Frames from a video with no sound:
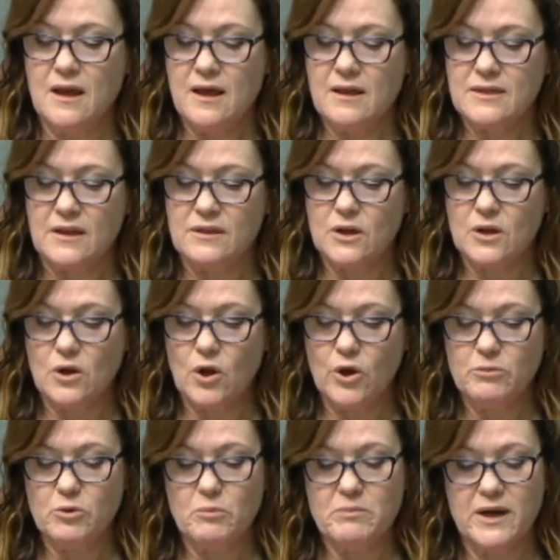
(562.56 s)
that the
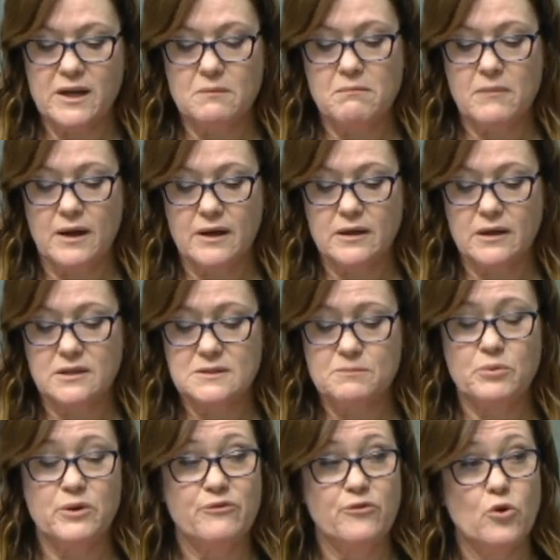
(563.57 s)
global mutton market is
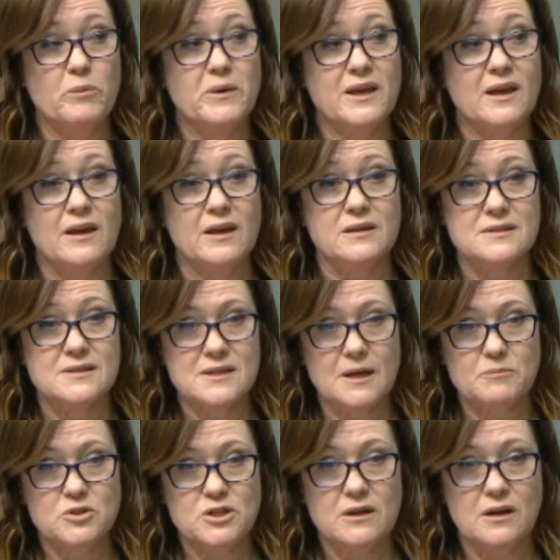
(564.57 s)
performing
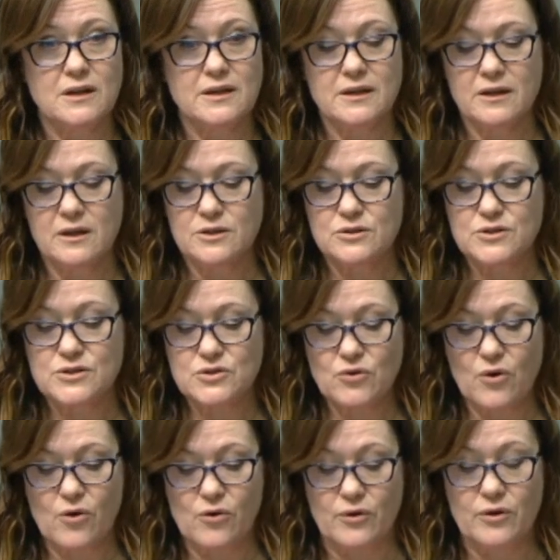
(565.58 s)
exceptionally
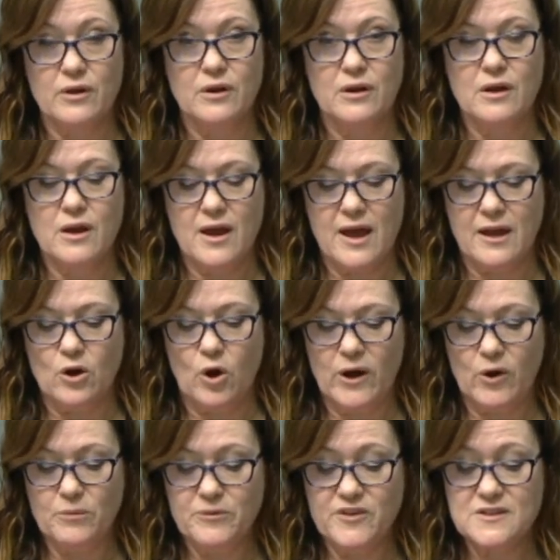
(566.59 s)
strong, and
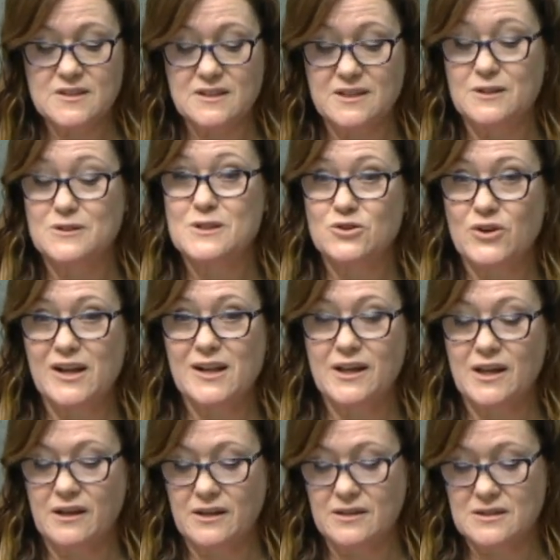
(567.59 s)
obviously
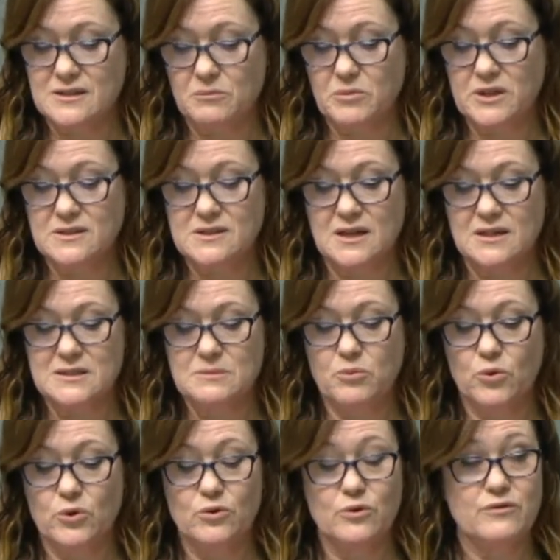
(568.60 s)
Australia is the biggest
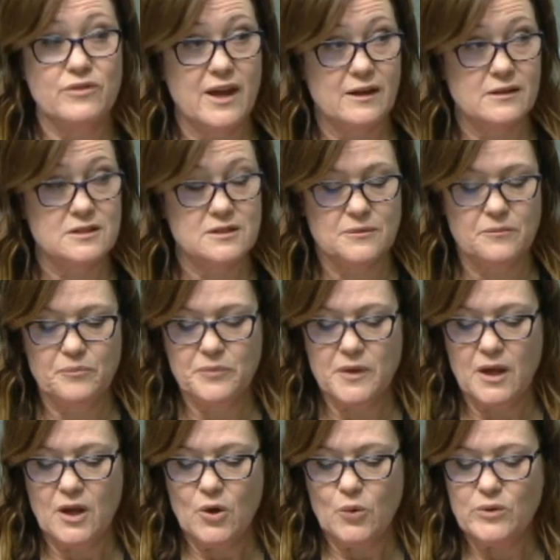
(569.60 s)
exporter of that.
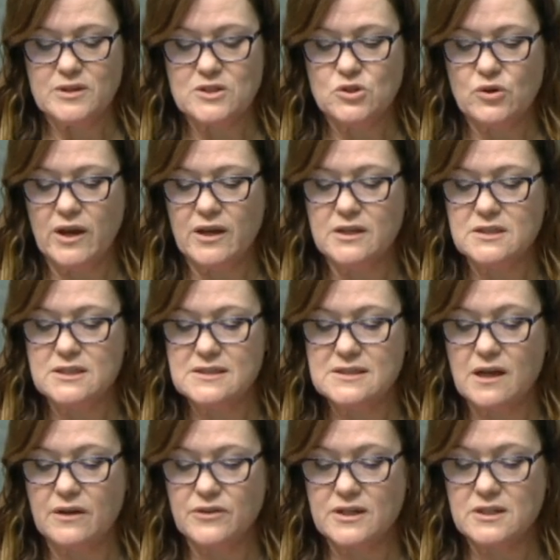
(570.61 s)
With trade into
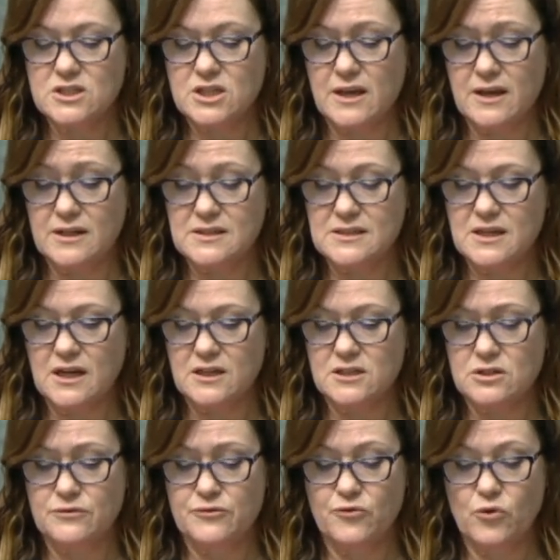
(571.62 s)
Southeast
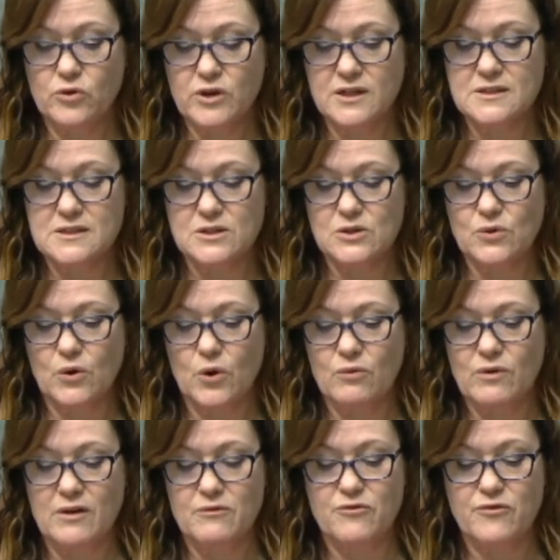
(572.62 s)
Asia forecast to grow
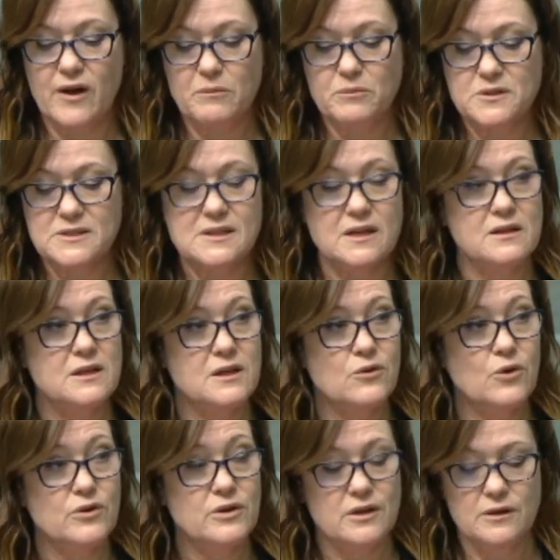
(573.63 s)
around 5% year
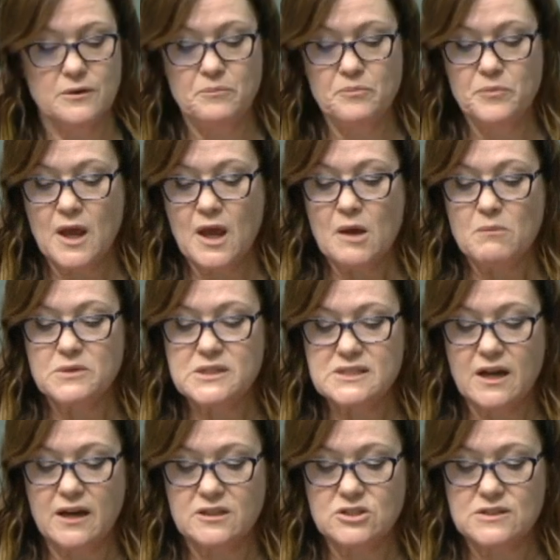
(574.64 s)
on year, Mr
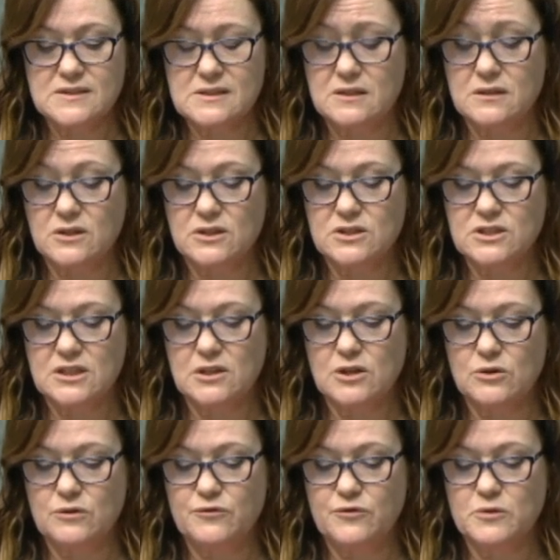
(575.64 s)
Hutchinson
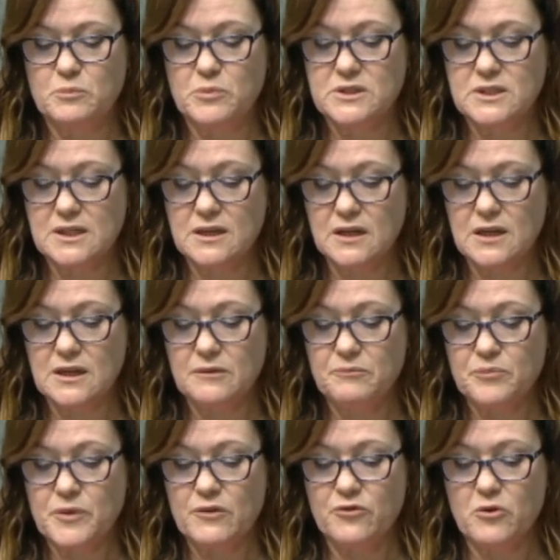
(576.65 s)
continued, particularly
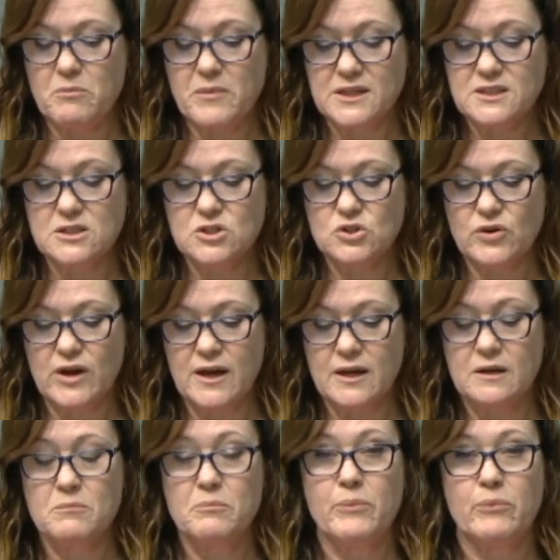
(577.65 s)
for mutton
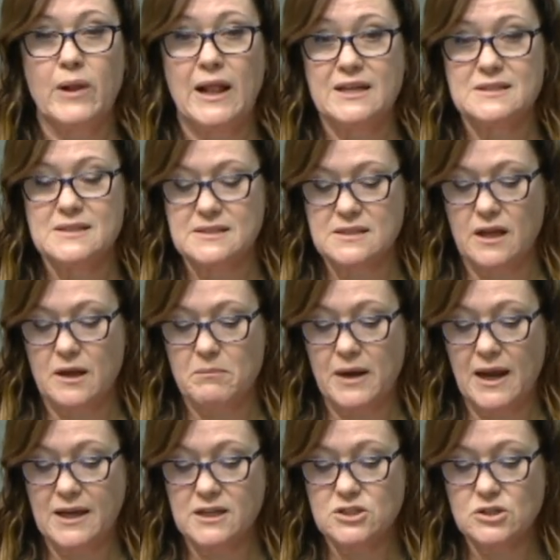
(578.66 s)
trade, places like
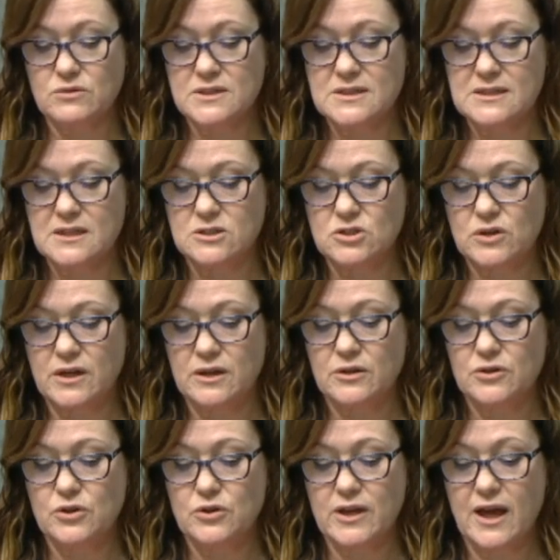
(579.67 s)
Malaysia, etc.,
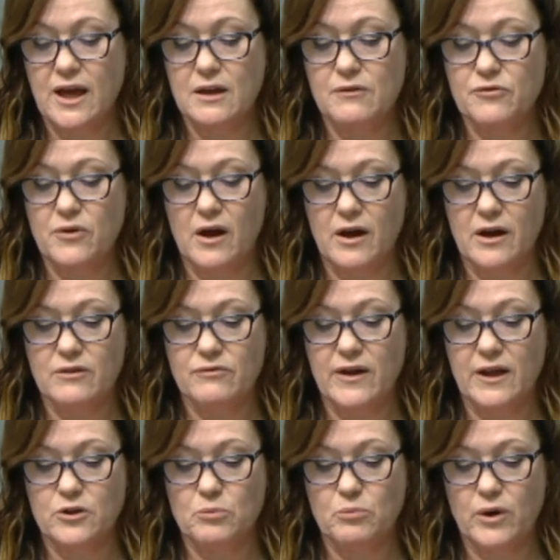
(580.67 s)
UK for higher
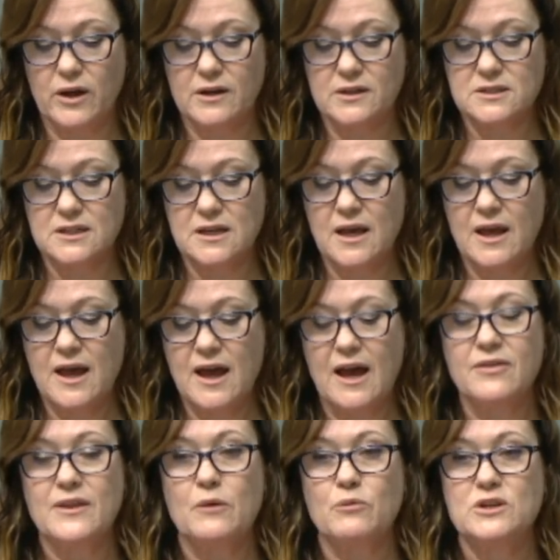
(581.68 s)
value product,
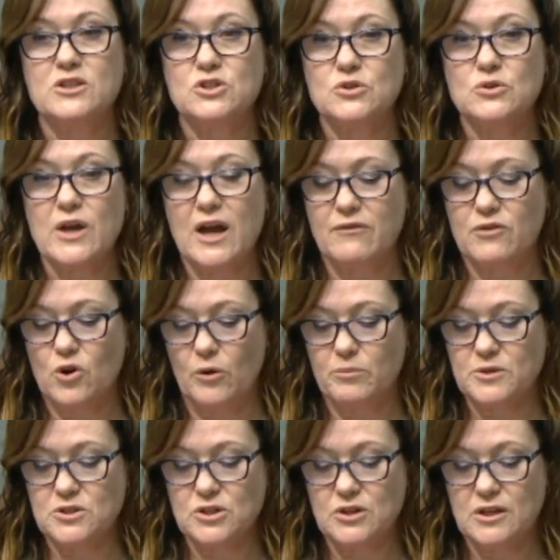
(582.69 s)
and that we do have an
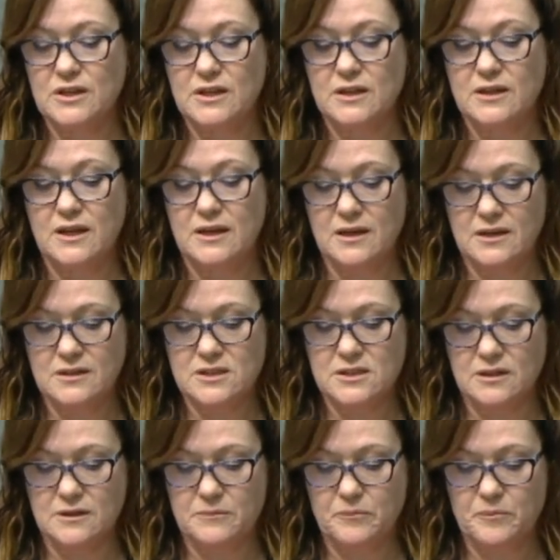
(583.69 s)
opportunity in
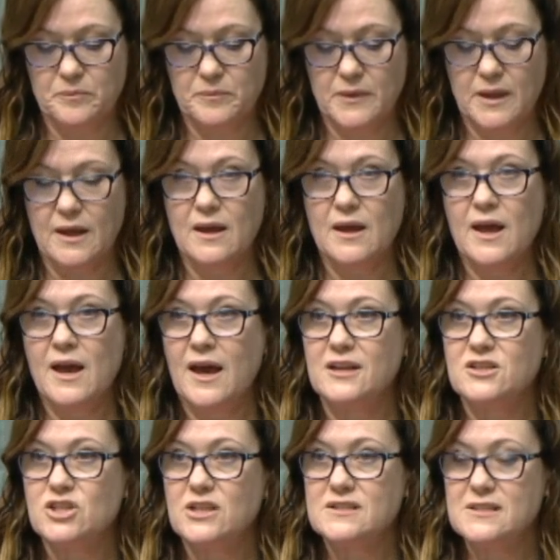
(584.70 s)
India. And
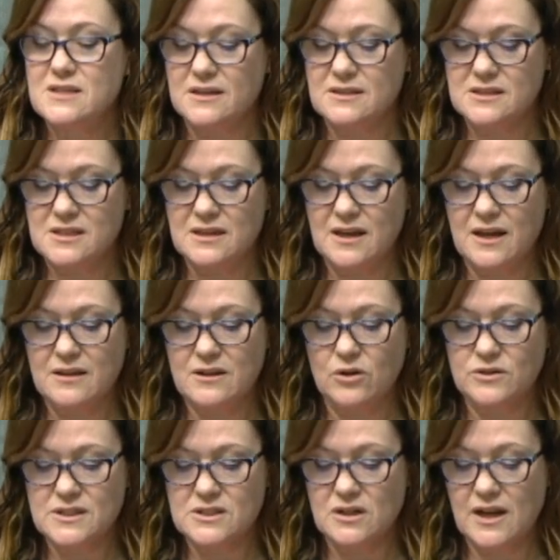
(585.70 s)
just yesterday, the
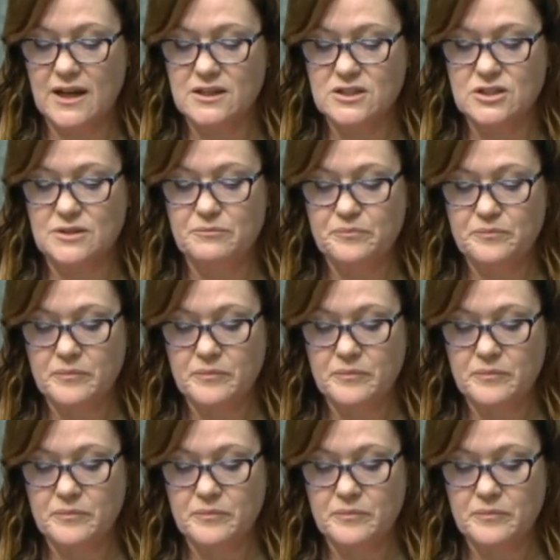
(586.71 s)
Australian